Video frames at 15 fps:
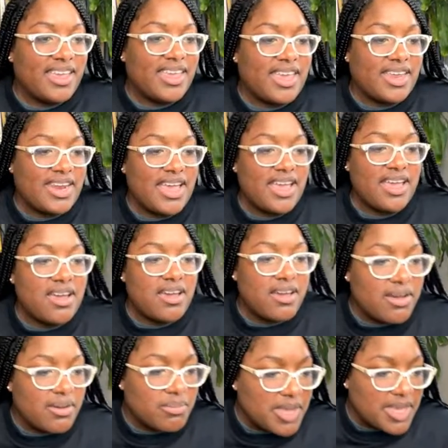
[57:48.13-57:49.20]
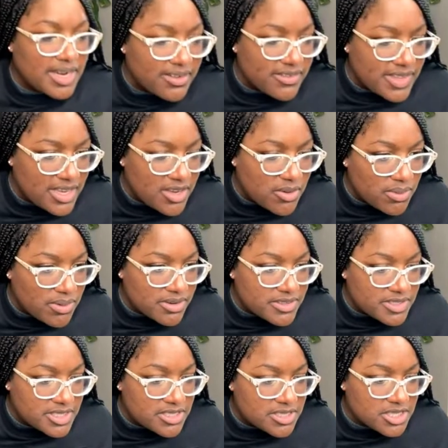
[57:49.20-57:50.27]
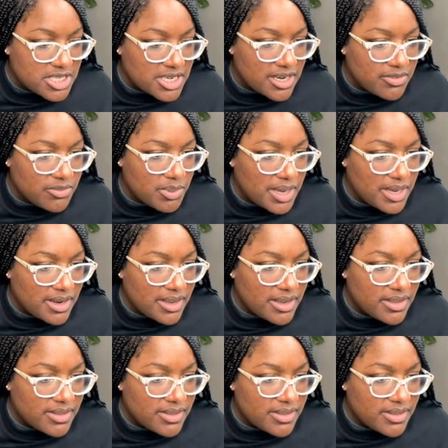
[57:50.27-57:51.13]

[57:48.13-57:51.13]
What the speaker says: Can I see yours just to share everybody?